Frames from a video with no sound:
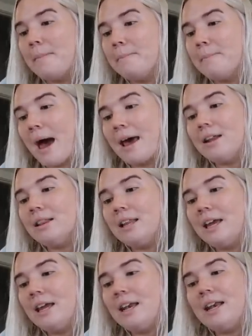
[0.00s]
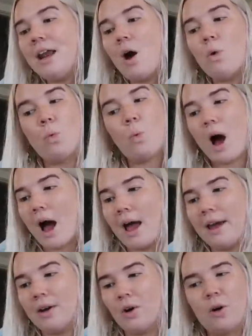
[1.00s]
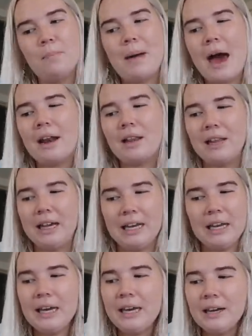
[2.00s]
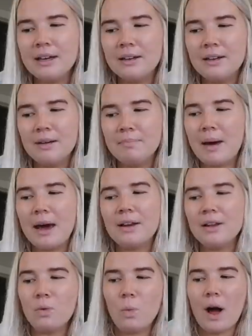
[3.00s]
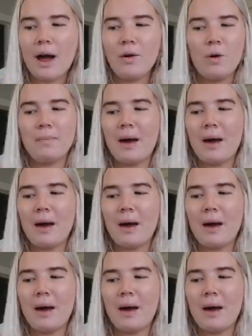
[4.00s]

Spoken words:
Madeline Y or Madelaney. Madeline Y or